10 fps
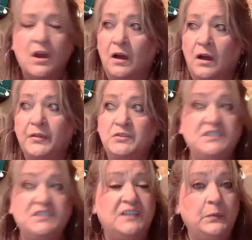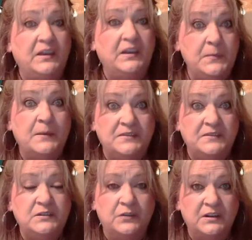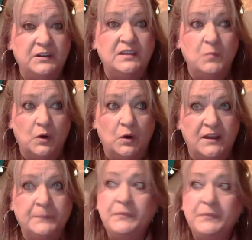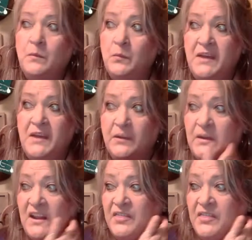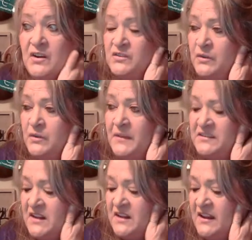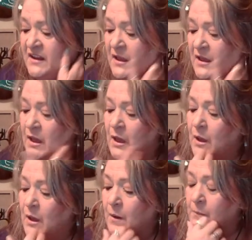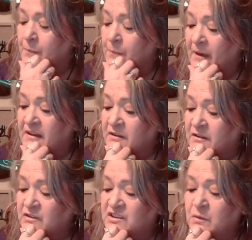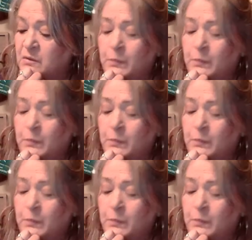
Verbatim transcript: although she did wake me up at 2:30 in the morning when we had we had a thunderstorm last night. But she